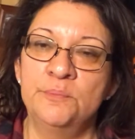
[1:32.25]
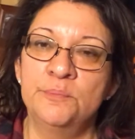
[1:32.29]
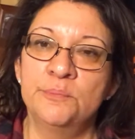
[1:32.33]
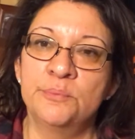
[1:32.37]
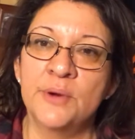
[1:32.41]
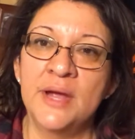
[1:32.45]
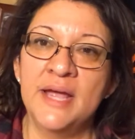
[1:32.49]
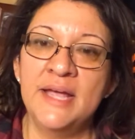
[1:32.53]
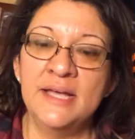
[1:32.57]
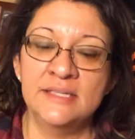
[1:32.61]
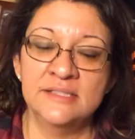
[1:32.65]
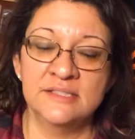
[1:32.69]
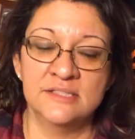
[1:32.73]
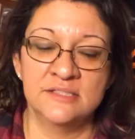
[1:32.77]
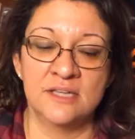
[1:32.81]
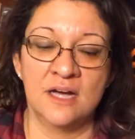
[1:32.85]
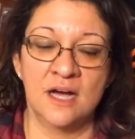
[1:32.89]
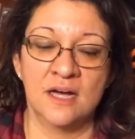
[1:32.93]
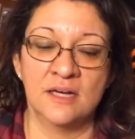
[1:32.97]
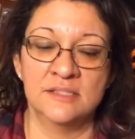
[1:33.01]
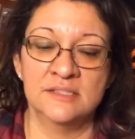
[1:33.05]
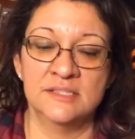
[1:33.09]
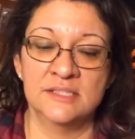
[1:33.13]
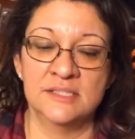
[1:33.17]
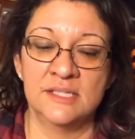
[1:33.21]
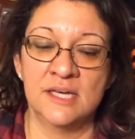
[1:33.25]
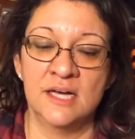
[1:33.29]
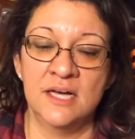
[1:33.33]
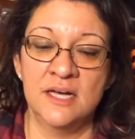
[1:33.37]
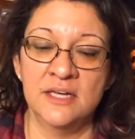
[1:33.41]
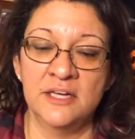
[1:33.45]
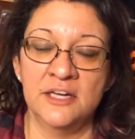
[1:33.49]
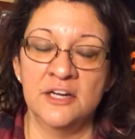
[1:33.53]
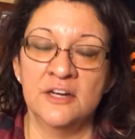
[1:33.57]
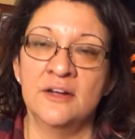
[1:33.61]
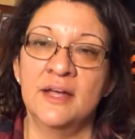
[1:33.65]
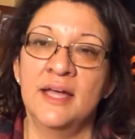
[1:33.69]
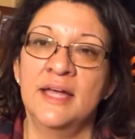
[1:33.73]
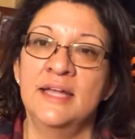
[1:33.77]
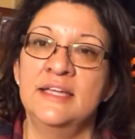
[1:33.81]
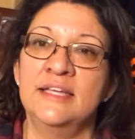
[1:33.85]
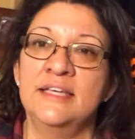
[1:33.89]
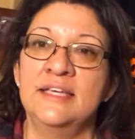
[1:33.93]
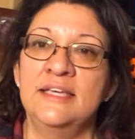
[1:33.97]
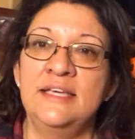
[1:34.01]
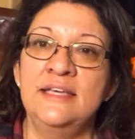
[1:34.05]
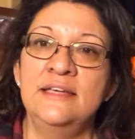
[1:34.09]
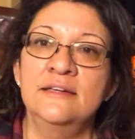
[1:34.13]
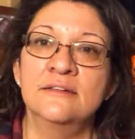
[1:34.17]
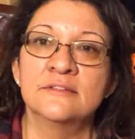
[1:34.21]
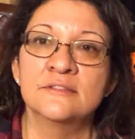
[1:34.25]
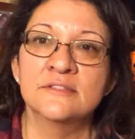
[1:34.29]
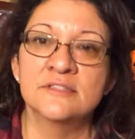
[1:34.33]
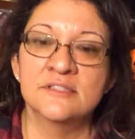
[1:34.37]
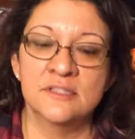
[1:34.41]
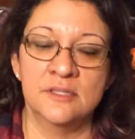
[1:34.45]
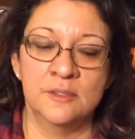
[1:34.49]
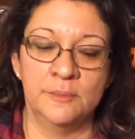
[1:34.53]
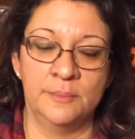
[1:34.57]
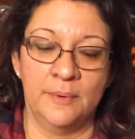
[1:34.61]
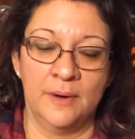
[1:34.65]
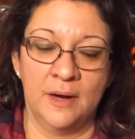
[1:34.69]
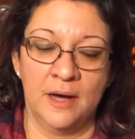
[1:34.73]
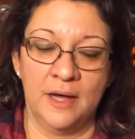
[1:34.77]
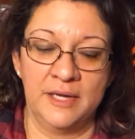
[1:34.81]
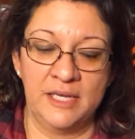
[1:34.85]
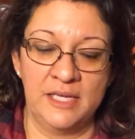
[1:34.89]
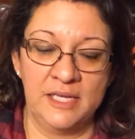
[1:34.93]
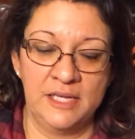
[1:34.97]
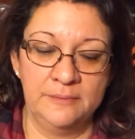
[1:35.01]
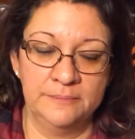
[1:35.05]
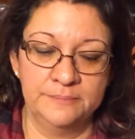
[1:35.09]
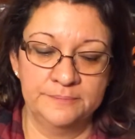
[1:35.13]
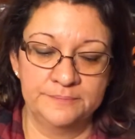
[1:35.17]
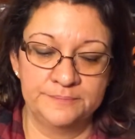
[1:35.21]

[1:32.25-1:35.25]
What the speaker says: breaks toxic hunger and heals the body.